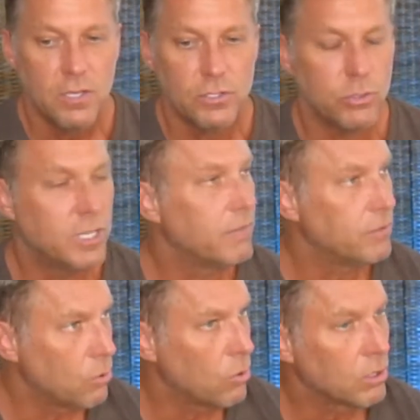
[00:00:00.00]
to give
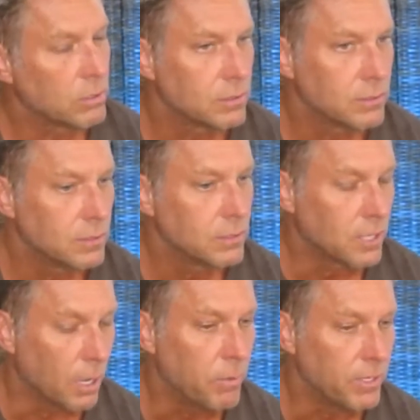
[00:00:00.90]
your
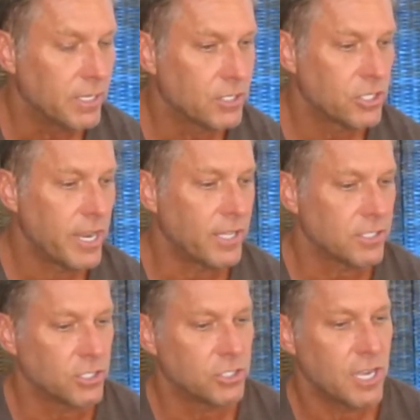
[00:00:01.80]
company a chance
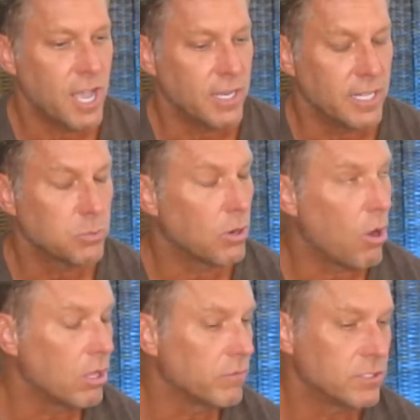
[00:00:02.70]
and a shot. And that's what
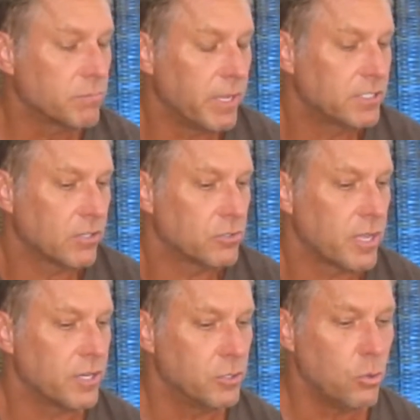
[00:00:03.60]
all of us basically are
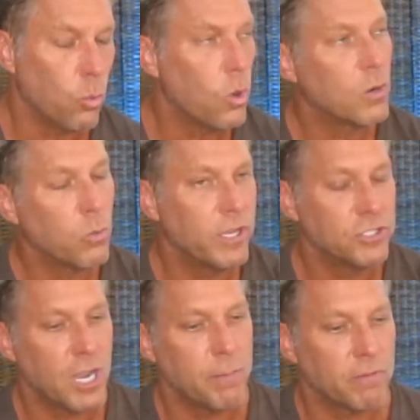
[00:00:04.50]
trying to do, one way,
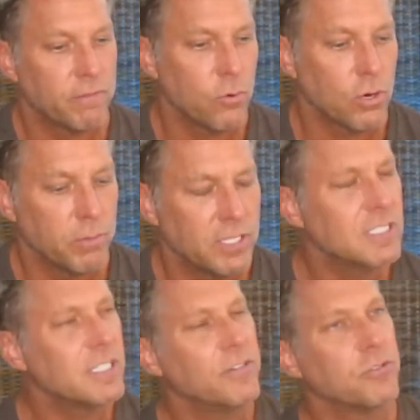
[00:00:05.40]
shape, or form. But
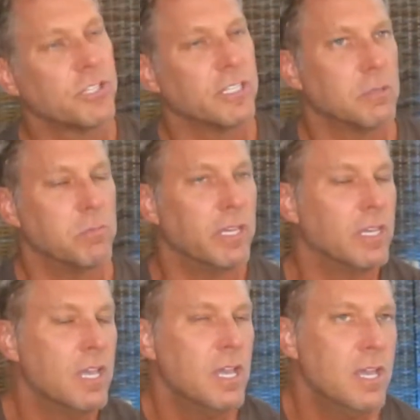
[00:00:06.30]
isn't interesting to
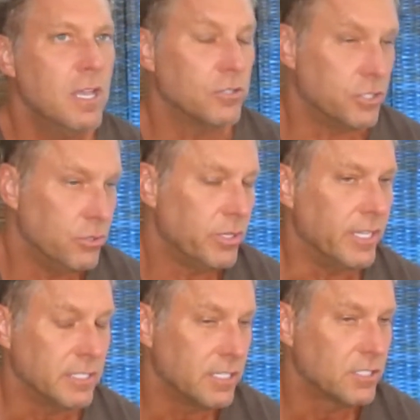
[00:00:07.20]
me, or to you
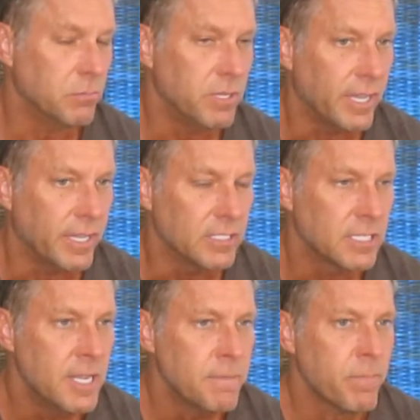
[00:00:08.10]
guys, it is to me, I
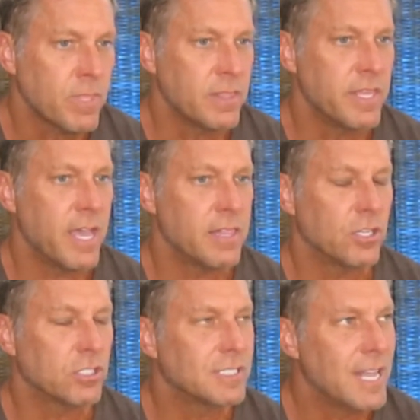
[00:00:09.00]
guess, that
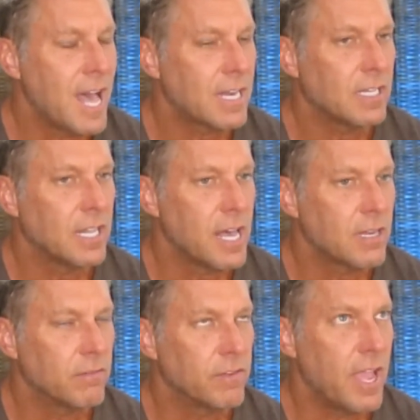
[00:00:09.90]
there's not a
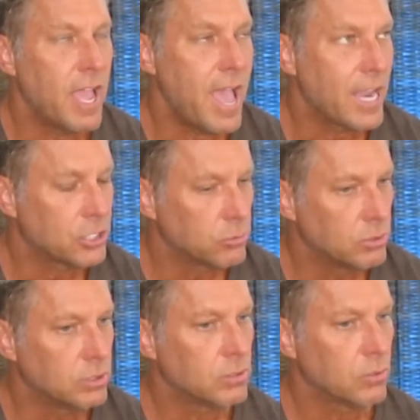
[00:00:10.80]
lot of
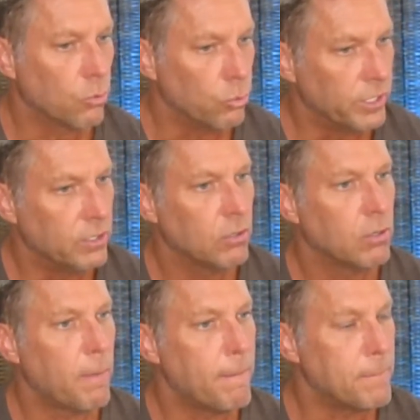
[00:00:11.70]
actual,
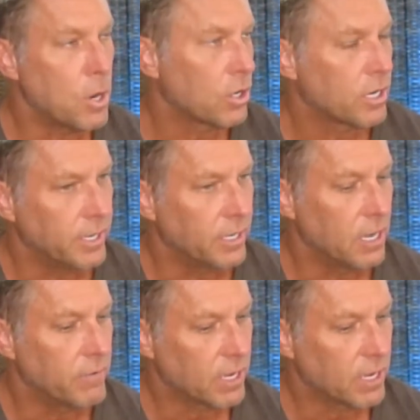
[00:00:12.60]
real marketing of a